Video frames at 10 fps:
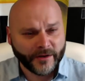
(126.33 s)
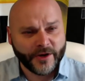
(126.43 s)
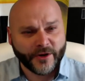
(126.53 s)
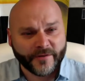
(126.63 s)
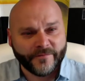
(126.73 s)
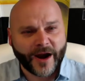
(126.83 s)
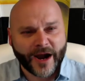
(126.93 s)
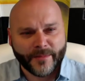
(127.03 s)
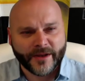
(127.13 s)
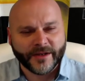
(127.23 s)
and your
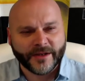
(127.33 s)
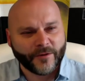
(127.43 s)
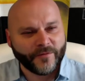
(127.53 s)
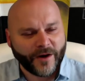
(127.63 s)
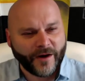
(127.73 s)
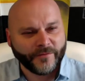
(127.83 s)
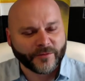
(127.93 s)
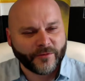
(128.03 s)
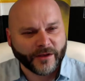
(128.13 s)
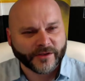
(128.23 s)
environment revolves
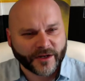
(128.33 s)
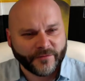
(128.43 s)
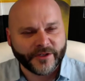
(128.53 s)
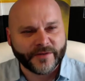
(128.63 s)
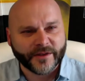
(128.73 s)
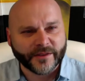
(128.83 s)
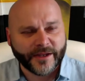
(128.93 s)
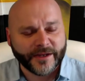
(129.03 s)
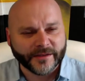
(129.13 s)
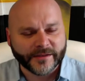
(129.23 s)
around several different
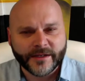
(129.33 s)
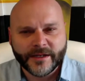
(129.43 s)
things.